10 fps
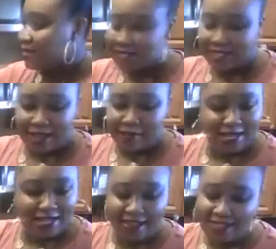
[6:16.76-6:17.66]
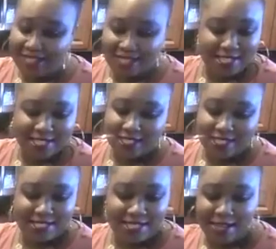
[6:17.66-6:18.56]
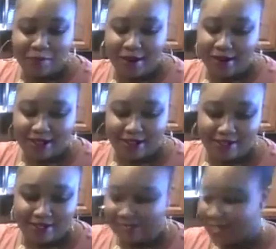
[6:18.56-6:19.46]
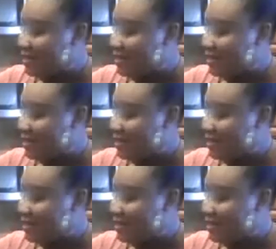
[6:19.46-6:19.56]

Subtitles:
y'all, it's not burning. It's not